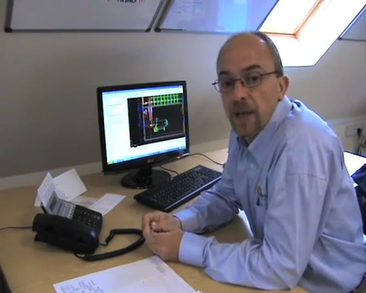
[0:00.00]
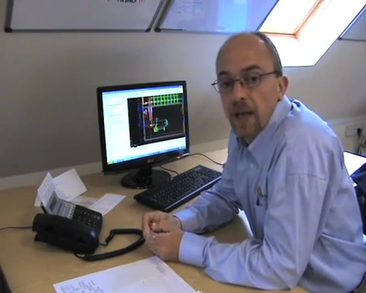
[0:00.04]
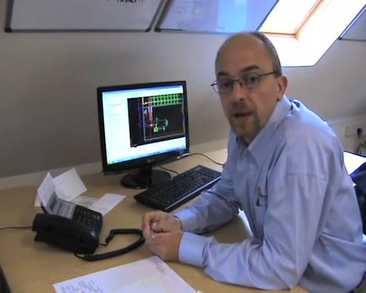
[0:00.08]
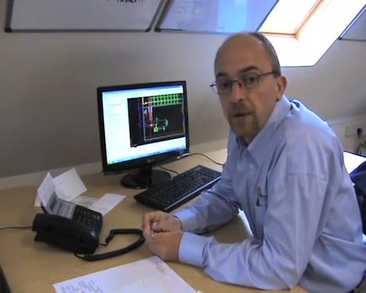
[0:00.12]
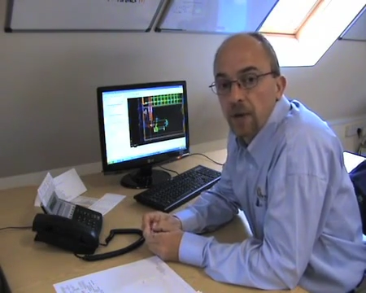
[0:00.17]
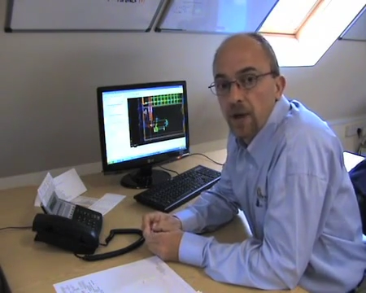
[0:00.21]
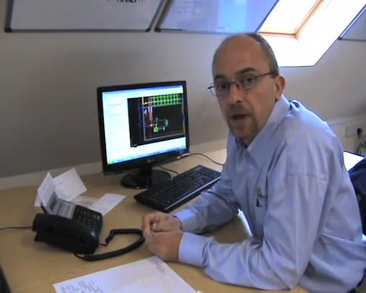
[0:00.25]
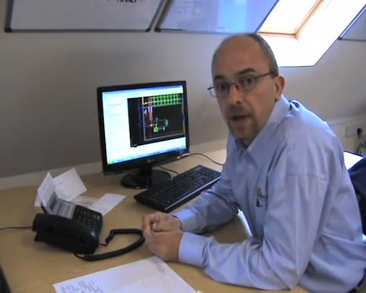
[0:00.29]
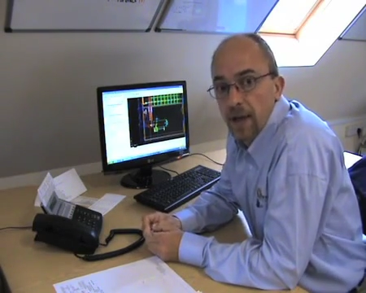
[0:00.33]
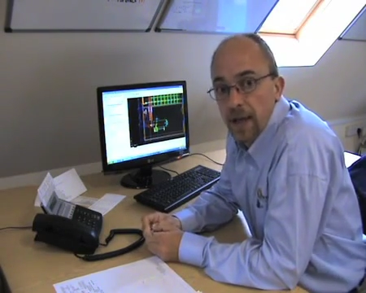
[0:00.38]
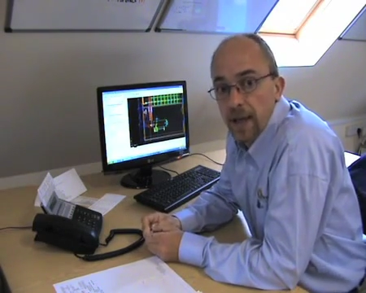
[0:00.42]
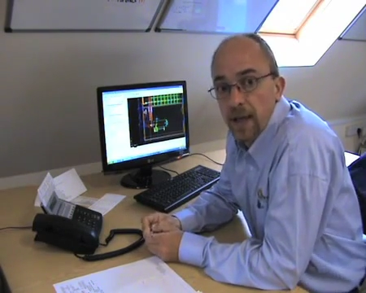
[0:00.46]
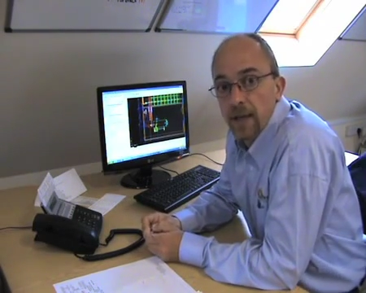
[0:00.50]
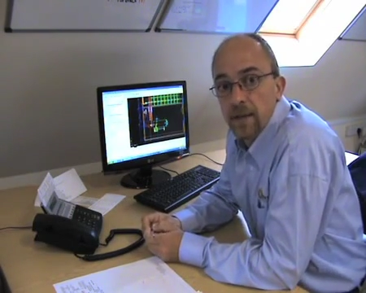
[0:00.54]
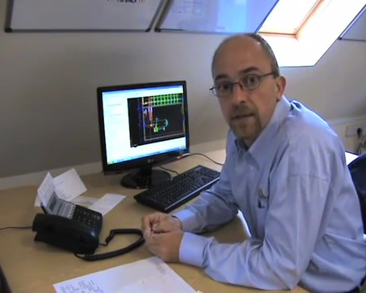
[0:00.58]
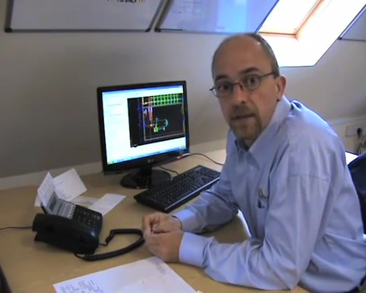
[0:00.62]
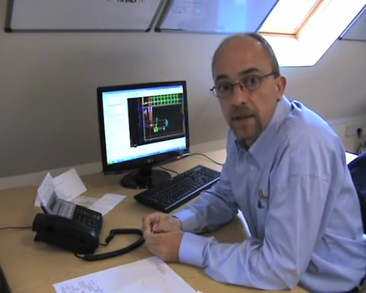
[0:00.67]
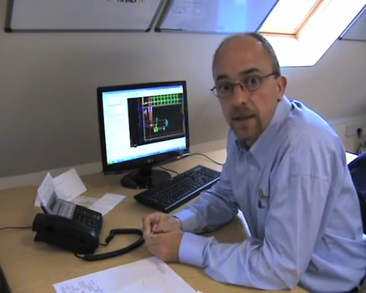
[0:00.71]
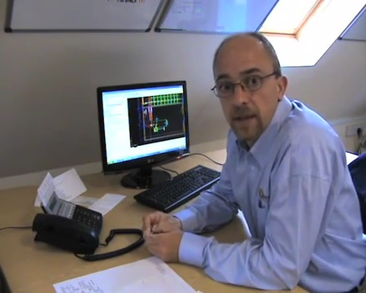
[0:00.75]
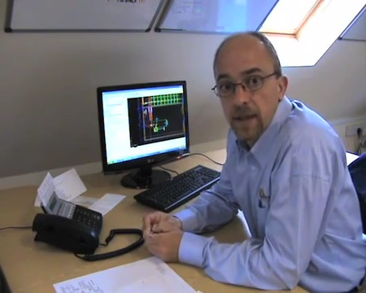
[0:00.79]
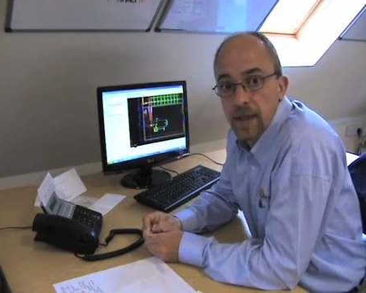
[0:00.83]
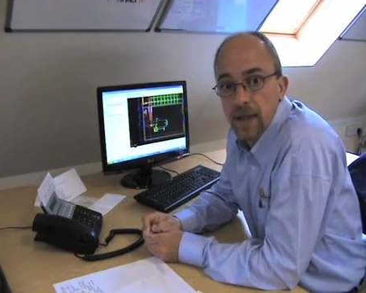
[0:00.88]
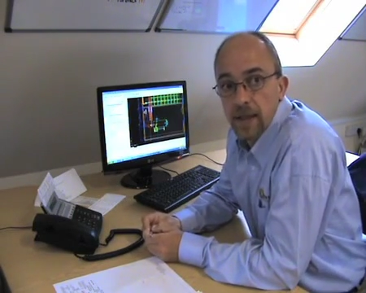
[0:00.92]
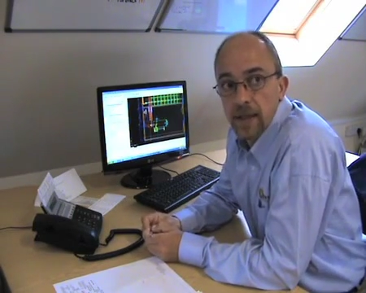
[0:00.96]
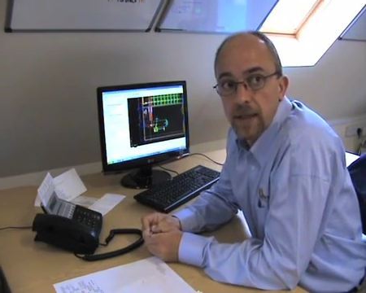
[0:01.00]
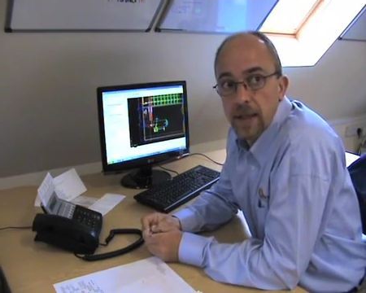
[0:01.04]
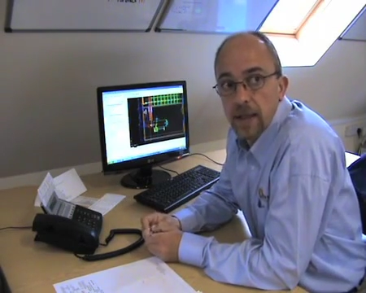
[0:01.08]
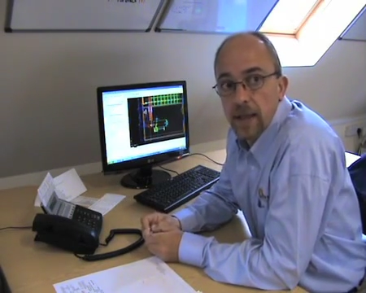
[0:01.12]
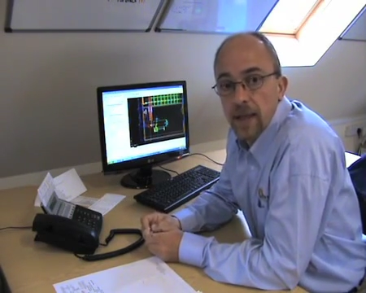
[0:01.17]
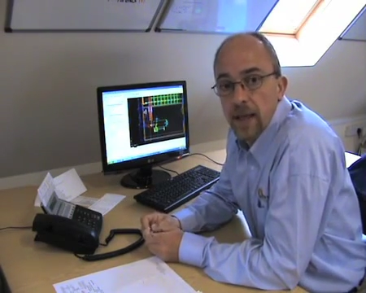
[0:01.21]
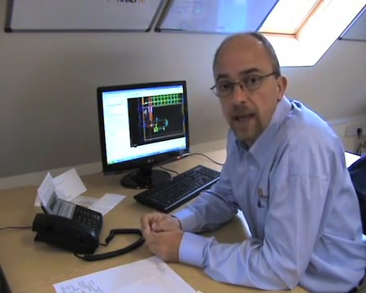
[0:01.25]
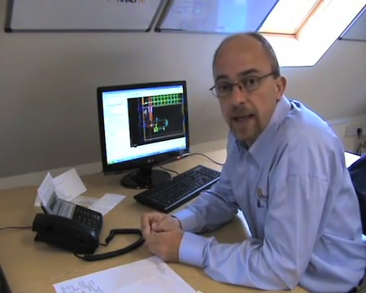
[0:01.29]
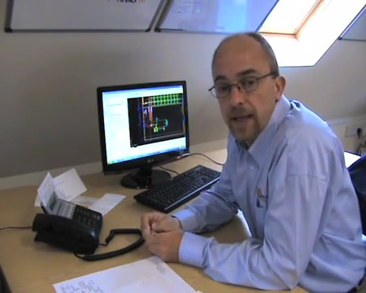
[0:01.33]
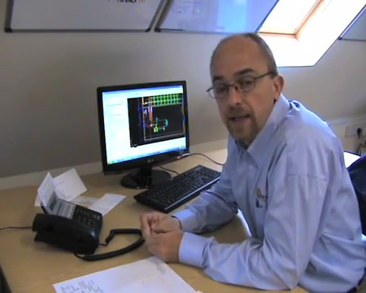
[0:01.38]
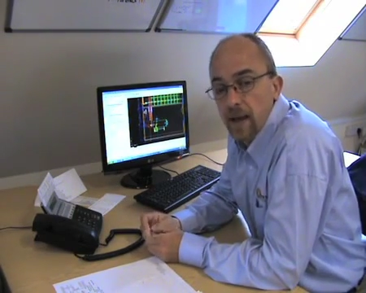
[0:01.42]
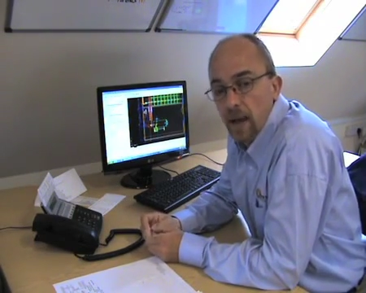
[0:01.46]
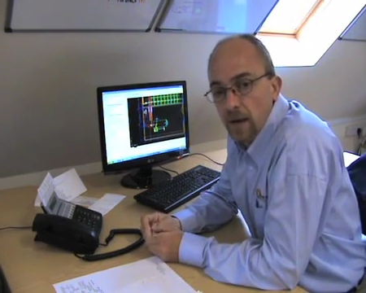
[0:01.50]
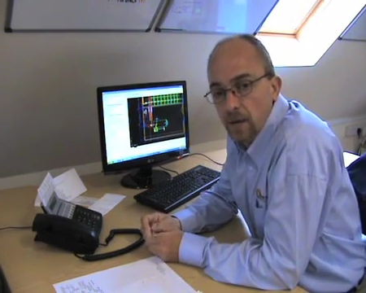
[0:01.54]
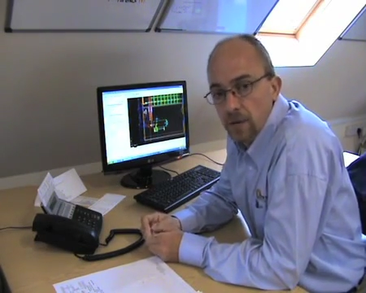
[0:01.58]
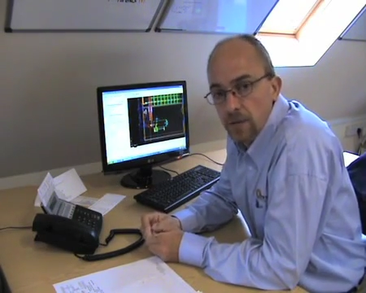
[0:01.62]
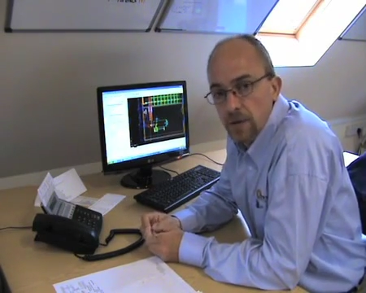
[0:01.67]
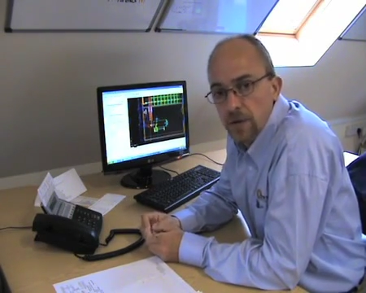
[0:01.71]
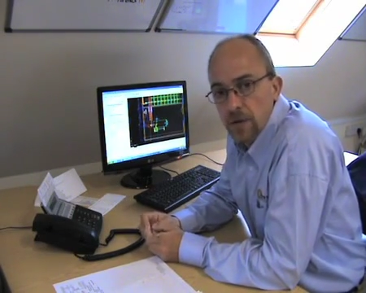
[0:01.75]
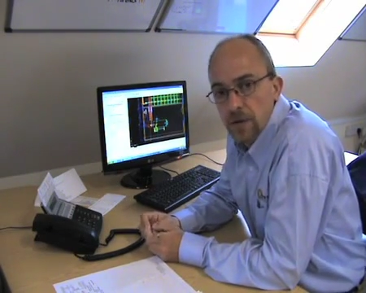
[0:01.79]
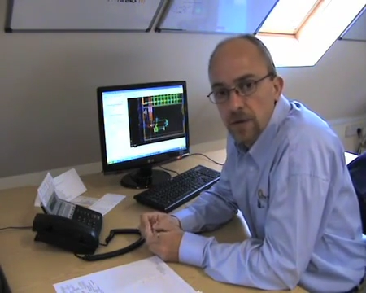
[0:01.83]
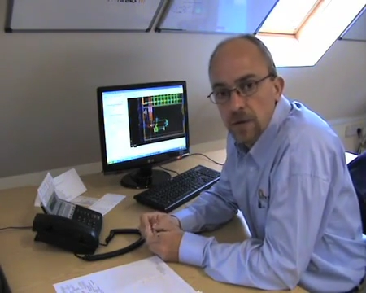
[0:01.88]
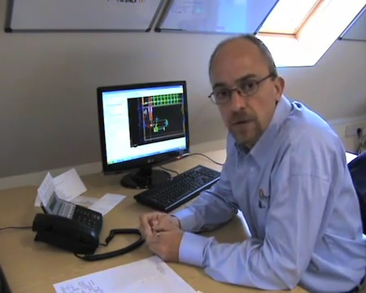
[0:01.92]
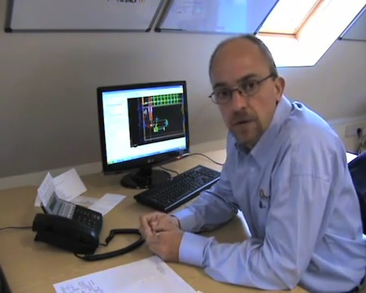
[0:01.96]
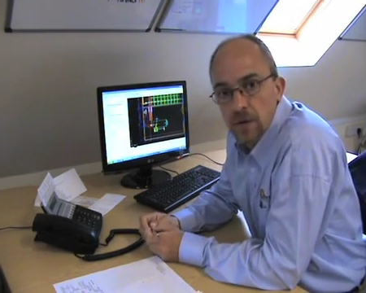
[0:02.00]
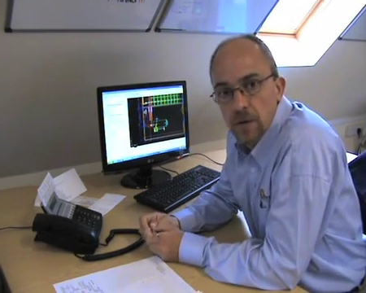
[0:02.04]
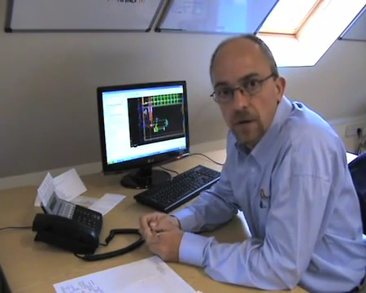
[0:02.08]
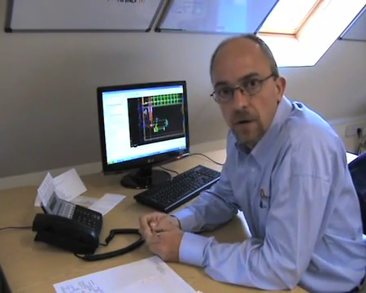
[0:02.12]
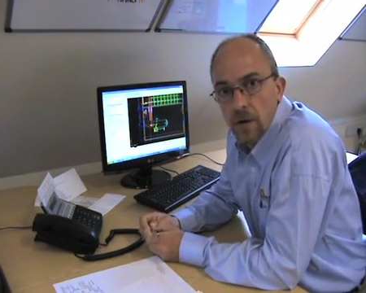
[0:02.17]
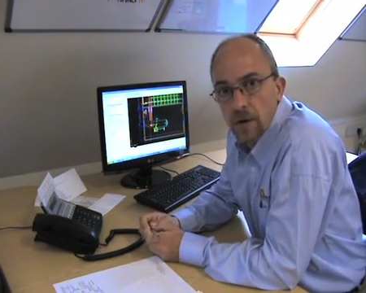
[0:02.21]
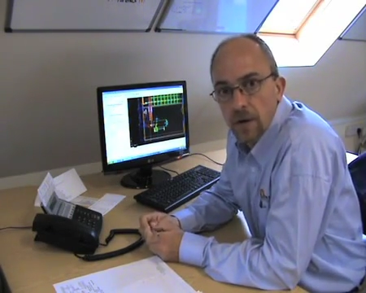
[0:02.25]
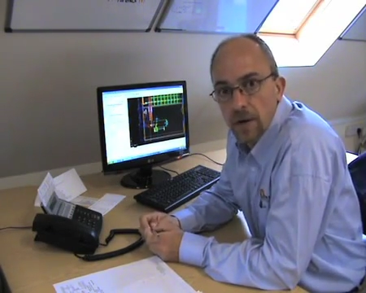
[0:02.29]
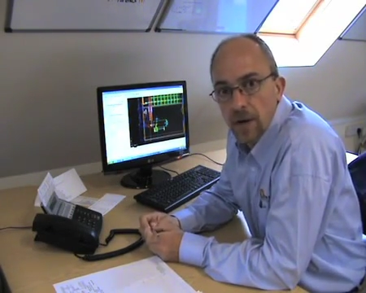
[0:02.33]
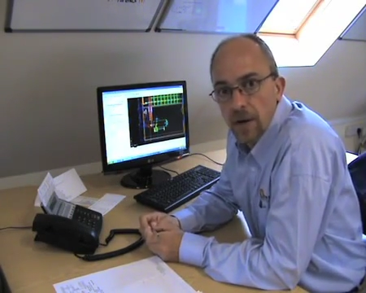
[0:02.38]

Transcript: calculating the heat loads on